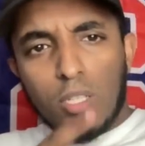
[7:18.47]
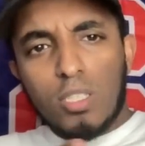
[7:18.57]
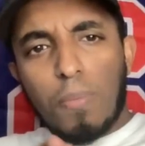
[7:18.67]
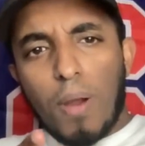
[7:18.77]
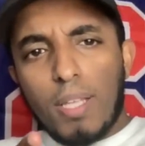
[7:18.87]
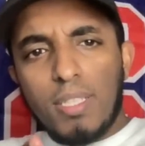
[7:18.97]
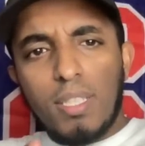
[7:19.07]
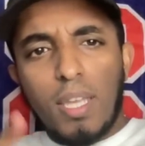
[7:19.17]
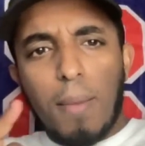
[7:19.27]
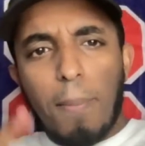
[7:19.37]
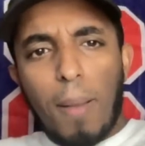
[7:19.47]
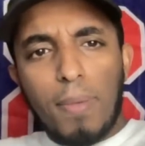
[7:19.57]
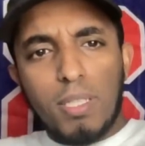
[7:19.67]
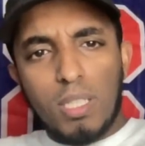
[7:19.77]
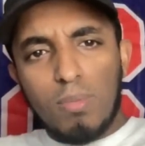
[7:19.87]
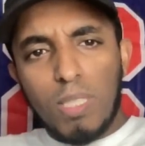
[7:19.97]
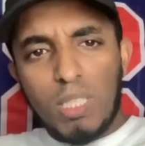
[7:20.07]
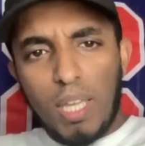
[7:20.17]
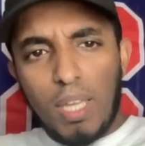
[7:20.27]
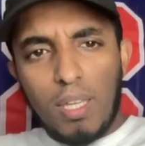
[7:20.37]
Surprisingly, Mbappe is going to be
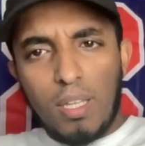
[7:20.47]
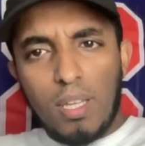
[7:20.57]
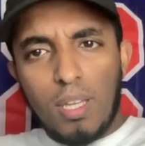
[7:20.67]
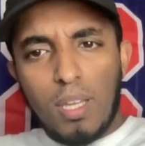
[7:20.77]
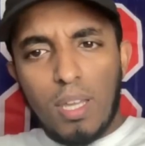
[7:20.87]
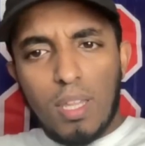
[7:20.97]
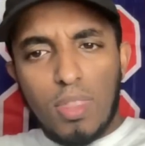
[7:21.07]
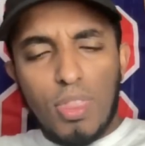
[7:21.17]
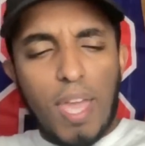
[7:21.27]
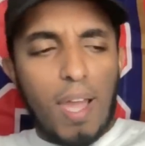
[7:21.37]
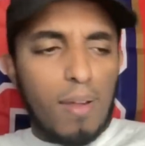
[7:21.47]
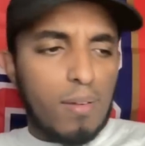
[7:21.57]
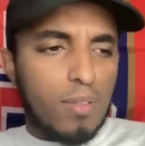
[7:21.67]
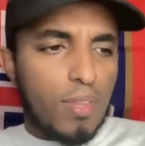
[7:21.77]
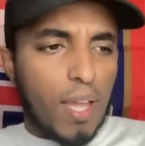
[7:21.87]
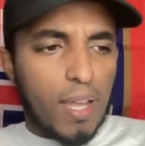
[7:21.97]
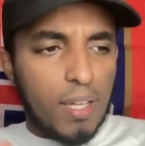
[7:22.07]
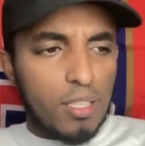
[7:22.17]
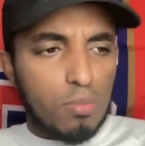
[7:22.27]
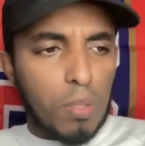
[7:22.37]
staying. That
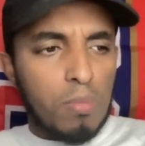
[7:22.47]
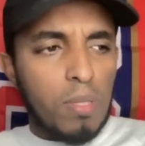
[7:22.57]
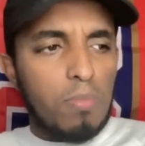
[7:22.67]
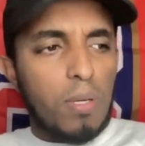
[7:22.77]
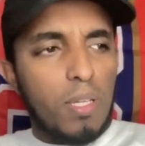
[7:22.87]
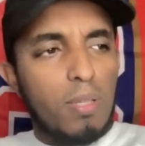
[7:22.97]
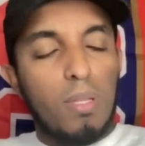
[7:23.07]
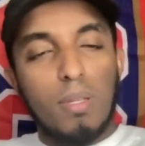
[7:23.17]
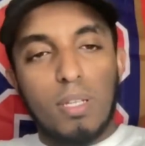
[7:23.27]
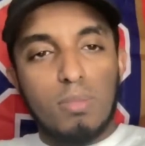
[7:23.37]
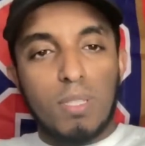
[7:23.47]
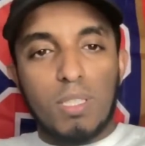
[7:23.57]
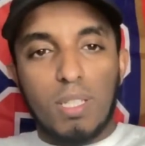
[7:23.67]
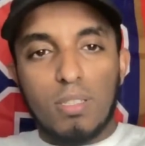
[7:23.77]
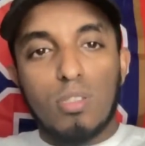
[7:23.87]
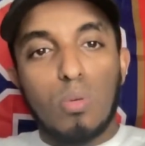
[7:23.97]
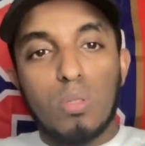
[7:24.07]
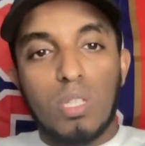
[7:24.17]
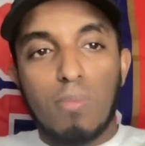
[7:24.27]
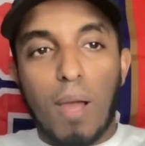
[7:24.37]
kind of spun me, but it does make sense. No
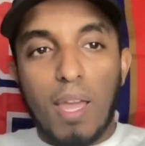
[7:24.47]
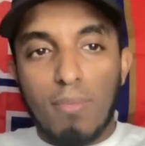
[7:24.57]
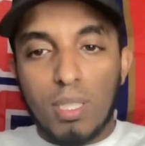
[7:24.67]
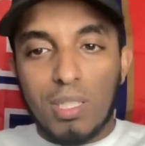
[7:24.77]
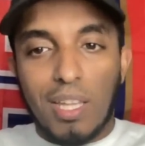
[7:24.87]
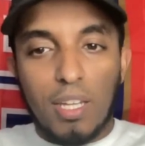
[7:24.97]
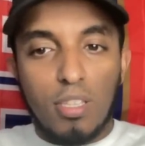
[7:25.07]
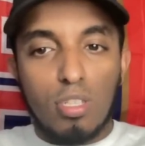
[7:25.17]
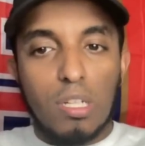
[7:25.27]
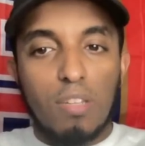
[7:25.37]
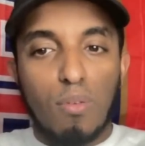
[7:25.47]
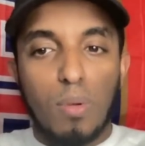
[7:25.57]
one's going to buy him this late in the transfer